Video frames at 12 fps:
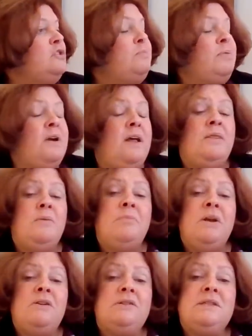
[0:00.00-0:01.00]
put on the
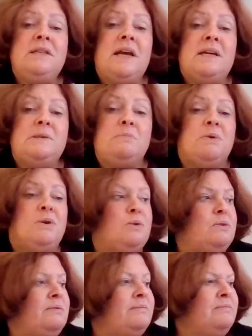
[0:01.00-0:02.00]
middle-sized
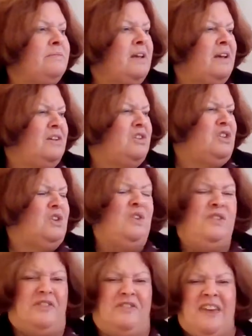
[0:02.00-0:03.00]
boot. Too
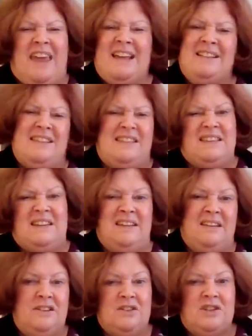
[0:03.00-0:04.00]

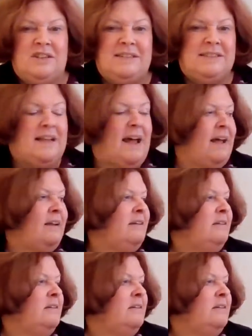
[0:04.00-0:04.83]
fancy, she said.